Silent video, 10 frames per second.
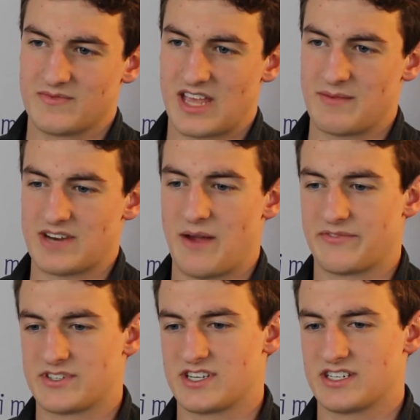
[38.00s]
came time
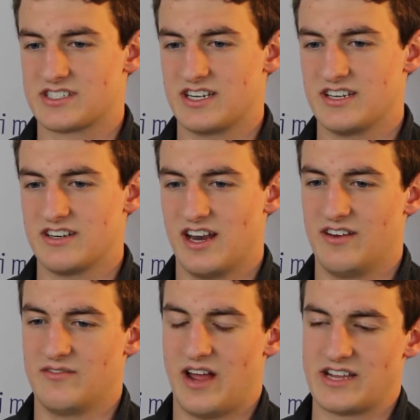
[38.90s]
for 16,
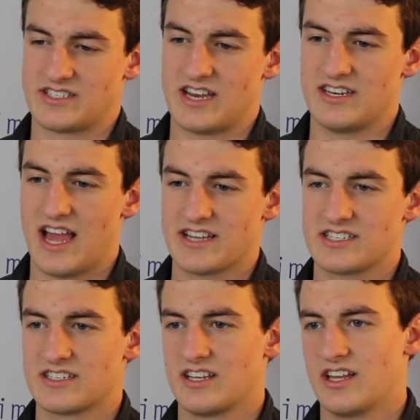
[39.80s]
I said
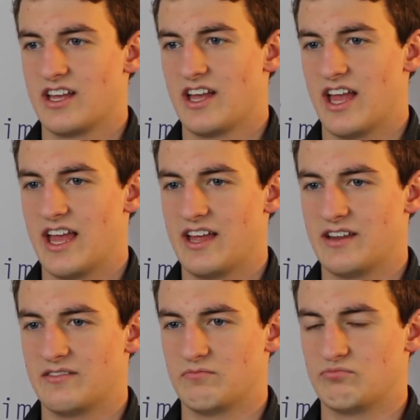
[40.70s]
yes.
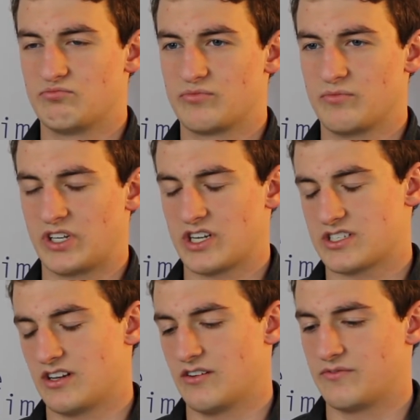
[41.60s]
And
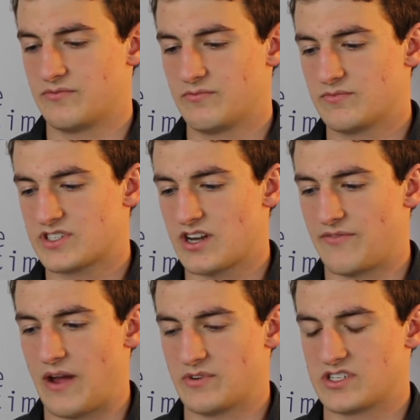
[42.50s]
because of
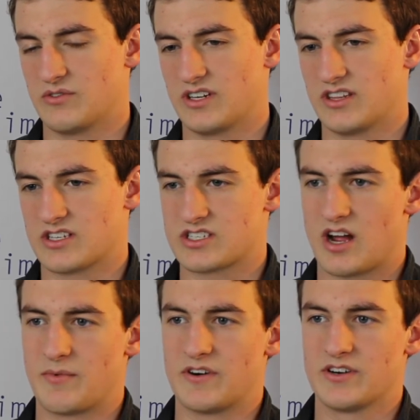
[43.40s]
stuff I was doing in the
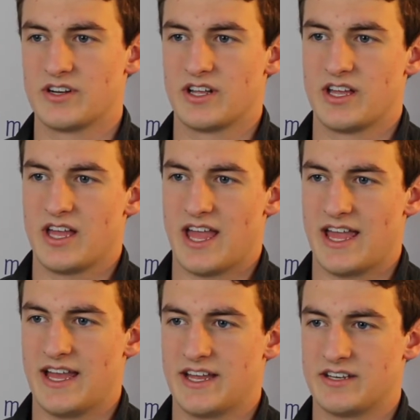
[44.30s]
summer
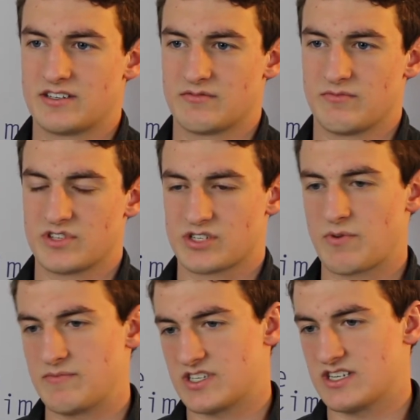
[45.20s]
and
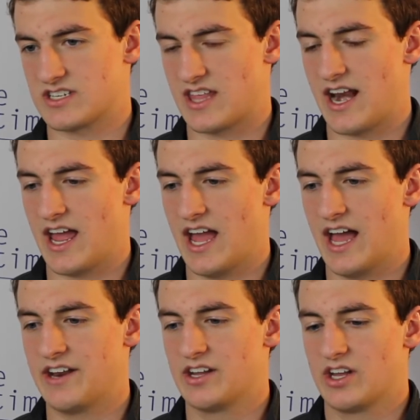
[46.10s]
swim season that I
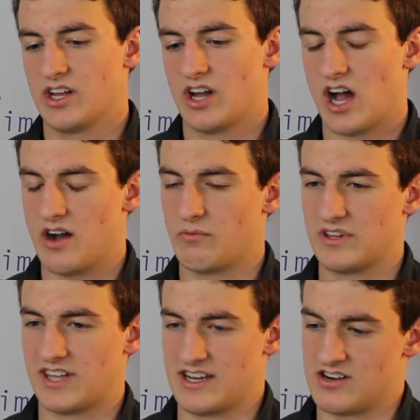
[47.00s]
had,
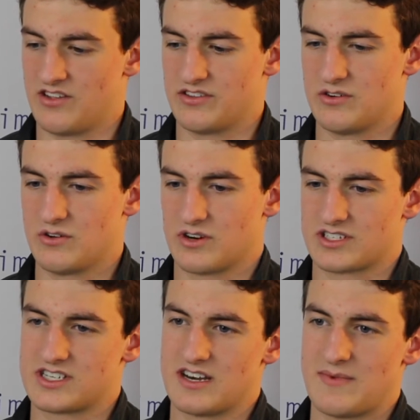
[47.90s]
we landed on the New York
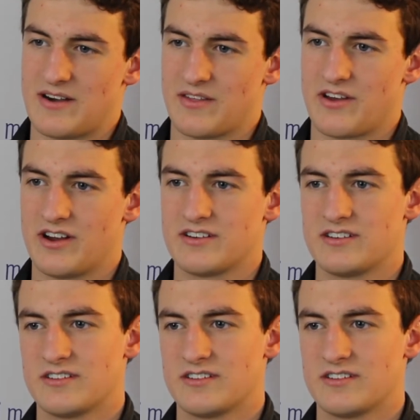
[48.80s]
City Marathon.